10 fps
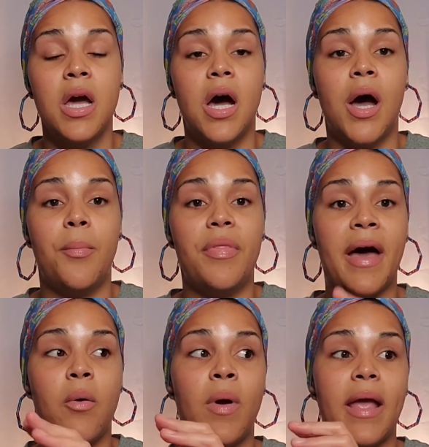
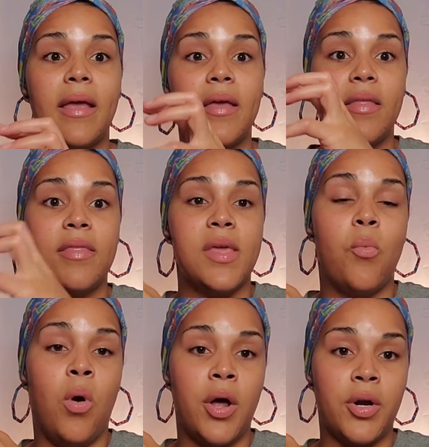That way the
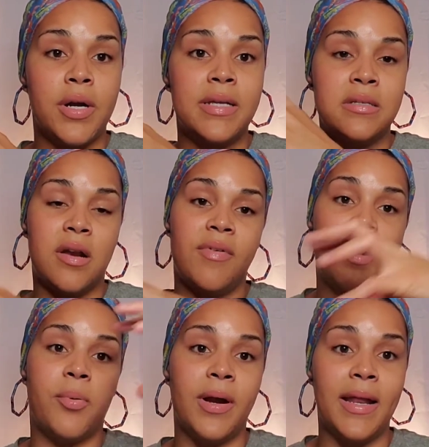water is not
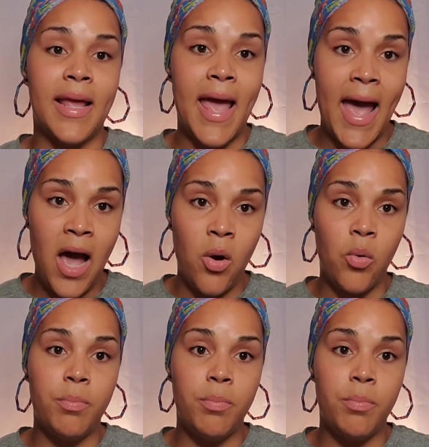evaporating out,